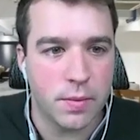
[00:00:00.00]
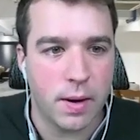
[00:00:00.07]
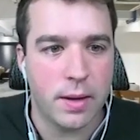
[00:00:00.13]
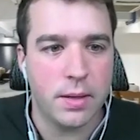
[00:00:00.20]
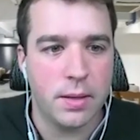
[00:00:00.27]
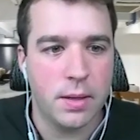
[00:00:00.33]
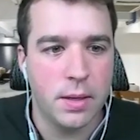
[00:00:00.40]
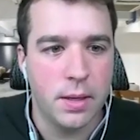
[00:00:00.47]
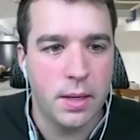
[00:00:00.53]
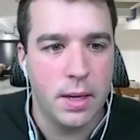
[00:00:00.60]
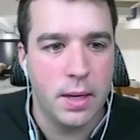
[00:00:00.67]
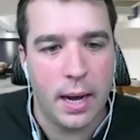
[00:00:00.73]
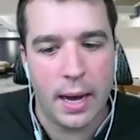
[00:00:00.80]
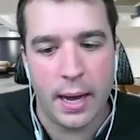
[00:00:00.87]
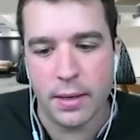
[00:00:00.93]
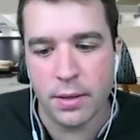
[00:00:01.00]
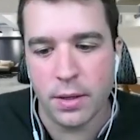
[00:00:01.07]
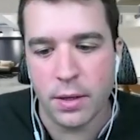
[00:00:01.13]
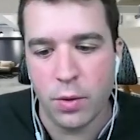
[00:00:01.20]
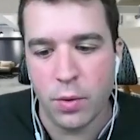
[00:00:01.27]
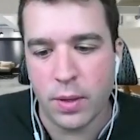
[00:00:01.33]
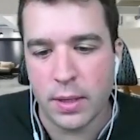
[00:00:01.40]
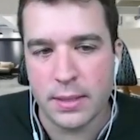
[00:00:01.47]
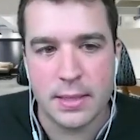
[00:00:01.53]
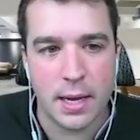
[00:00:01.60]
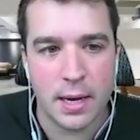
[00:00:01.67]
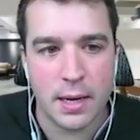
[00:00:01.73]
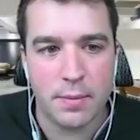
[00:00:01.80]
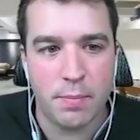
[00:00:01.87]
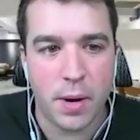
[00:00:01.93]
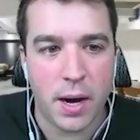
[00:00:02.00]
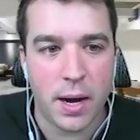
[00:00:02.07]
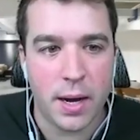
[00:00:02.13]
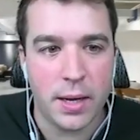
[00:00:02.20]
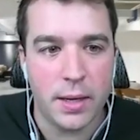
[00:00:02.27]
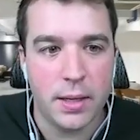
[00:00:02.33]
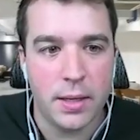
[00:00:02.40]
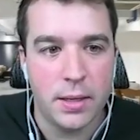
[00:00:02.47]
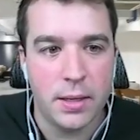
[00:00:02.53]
right okay. and you could set it by